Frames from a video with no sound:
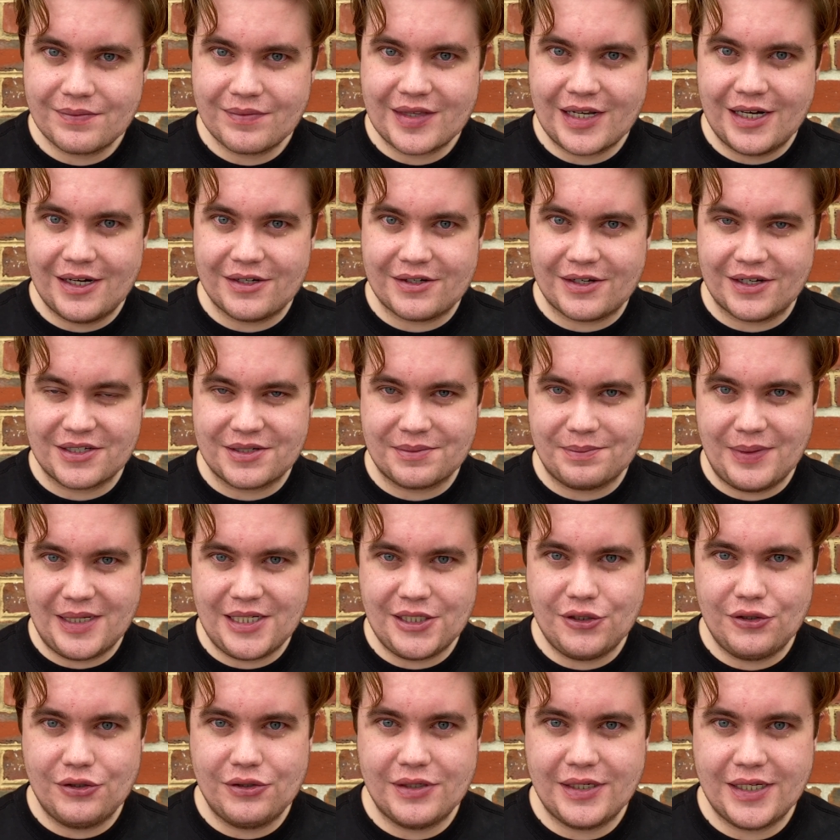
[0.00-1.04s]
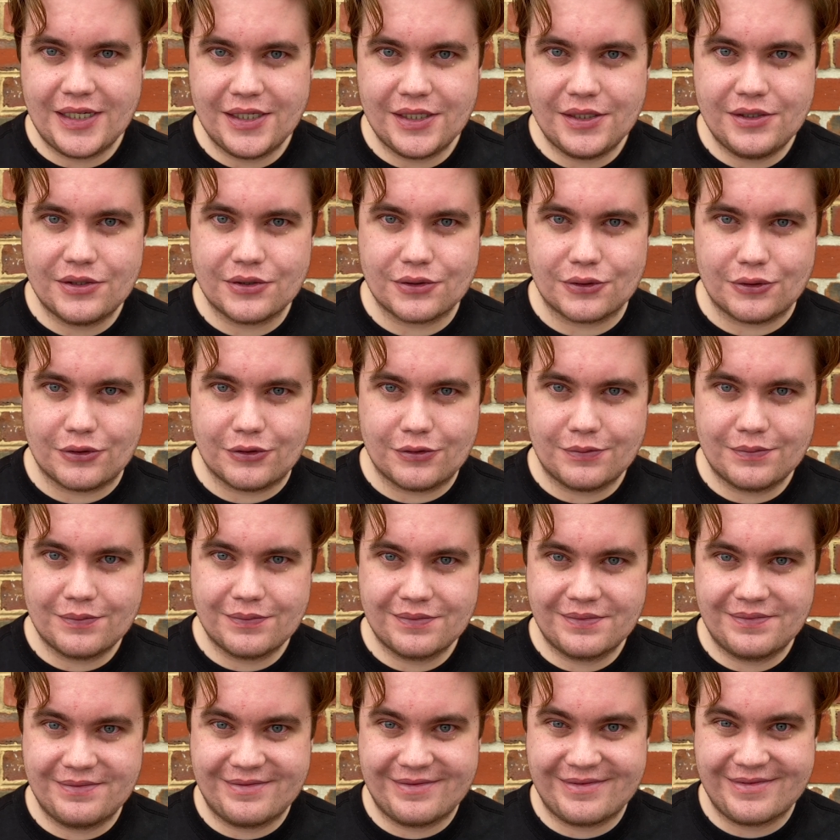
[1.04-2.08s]
doesn't mean you need to,
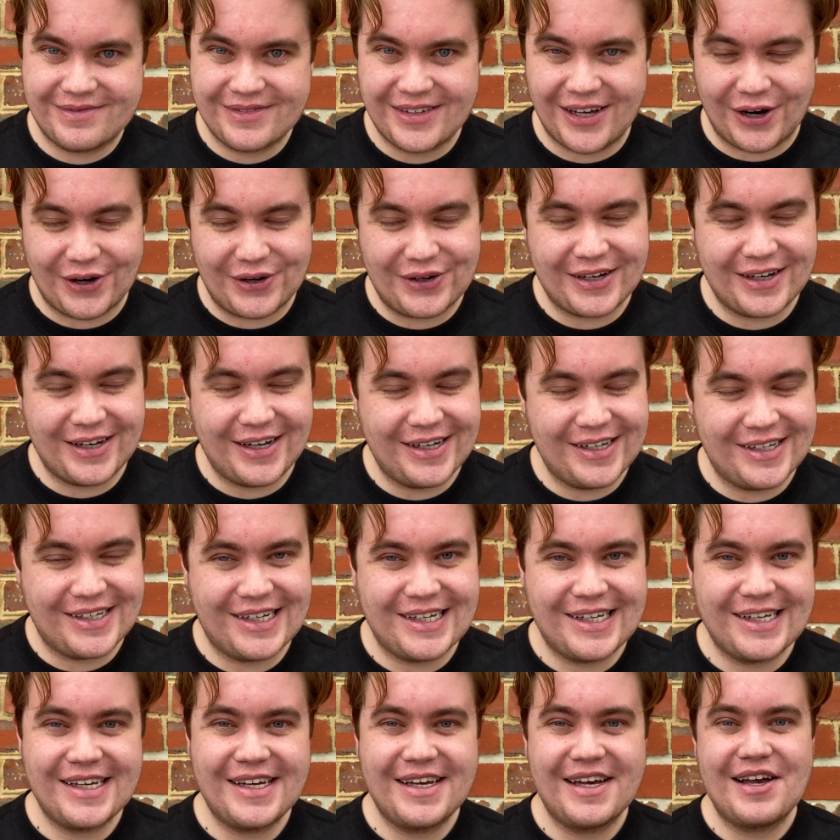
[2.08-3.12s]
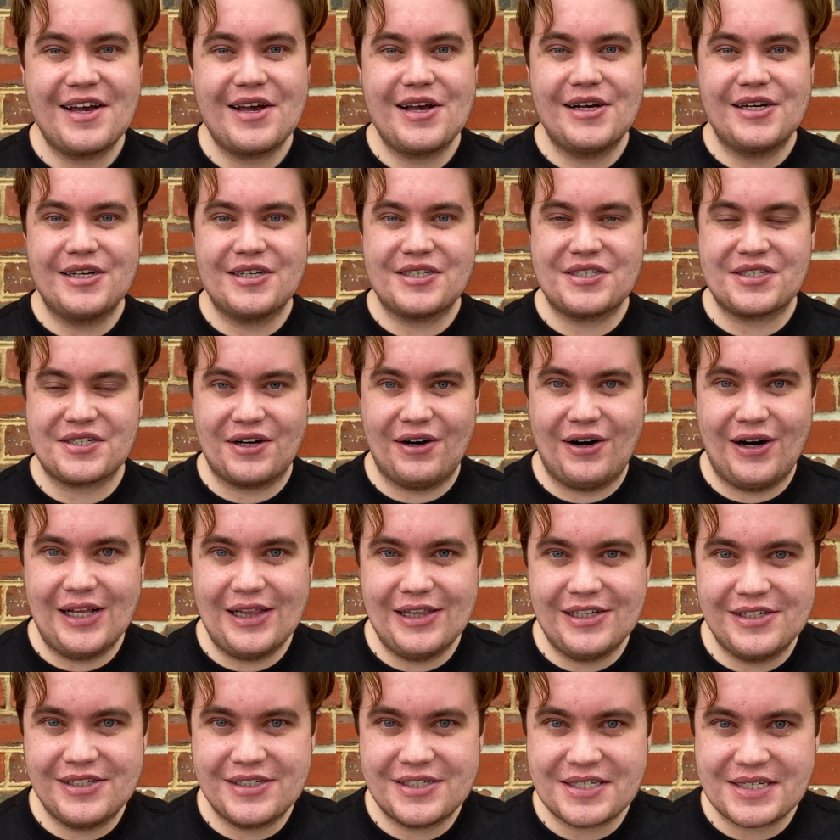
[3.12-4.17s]
okay?
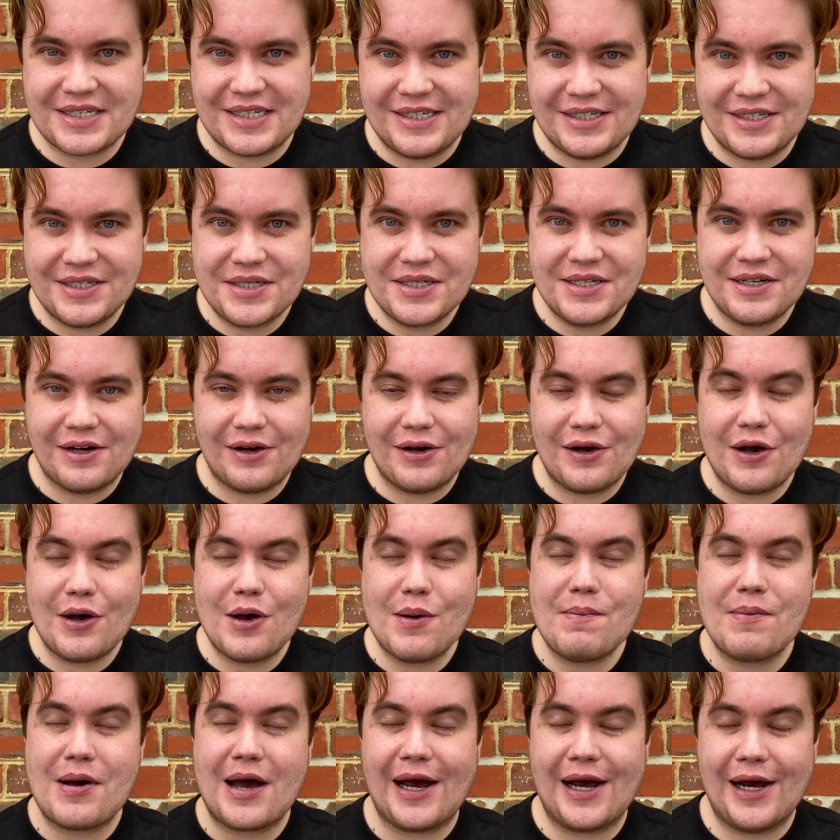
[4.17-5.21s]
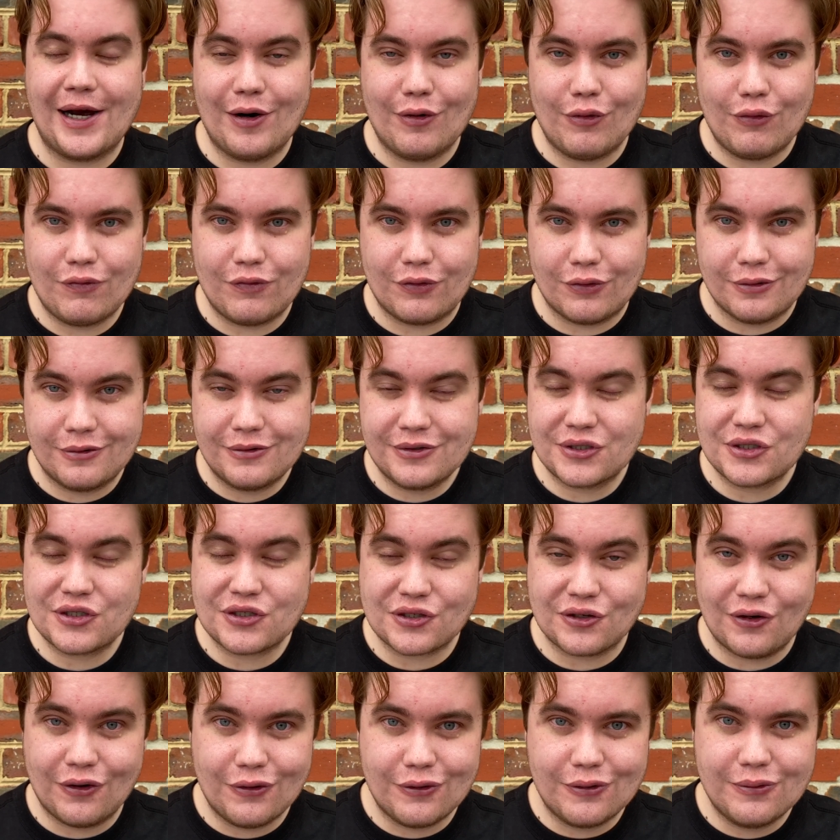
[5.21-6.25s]
Silence is powerful,
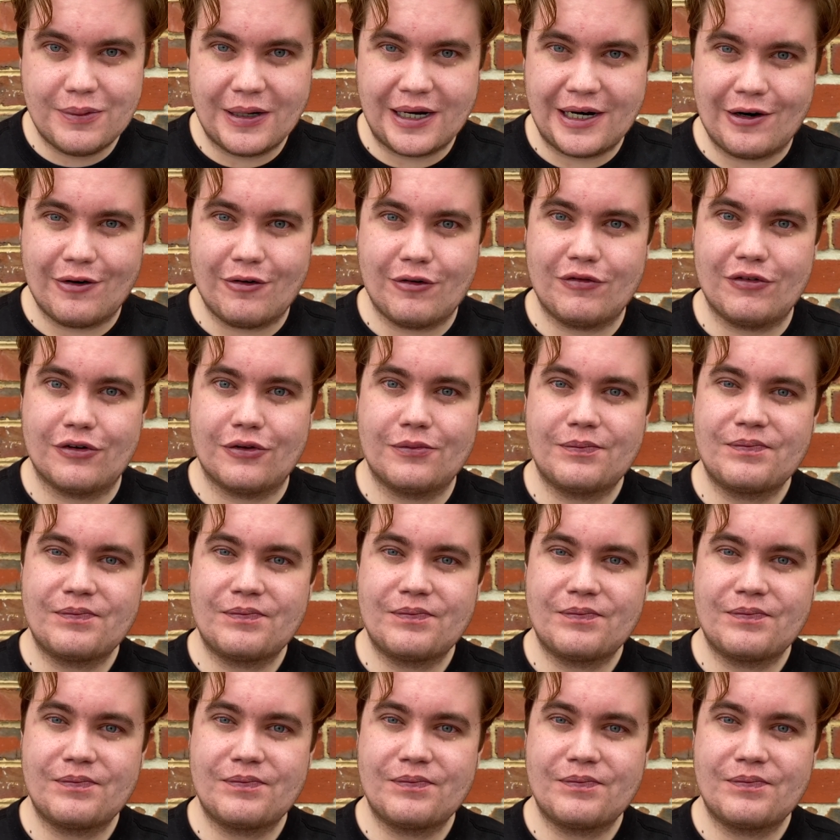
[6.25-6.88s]
so powerful.